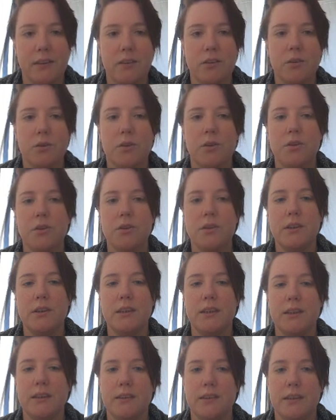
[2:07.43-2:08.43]
So using
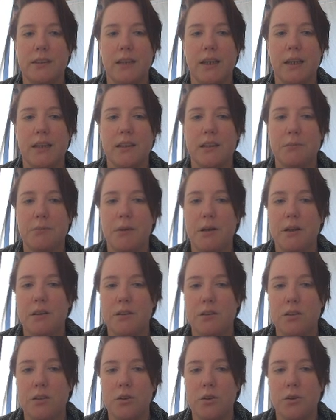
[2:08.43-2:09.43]
these again, the
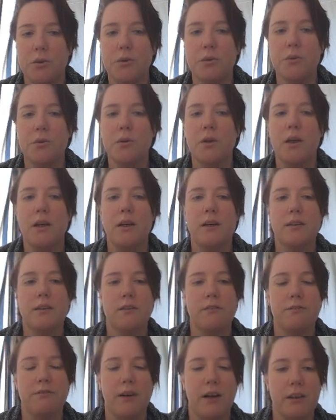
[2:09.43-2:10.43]
person who,
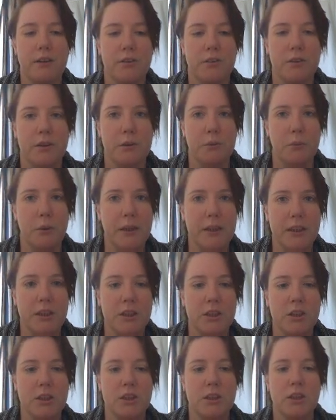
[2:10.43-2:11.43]
the factory
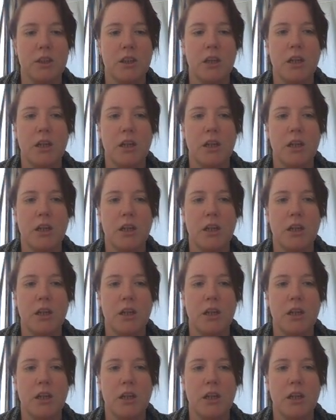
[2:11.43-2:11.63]
which,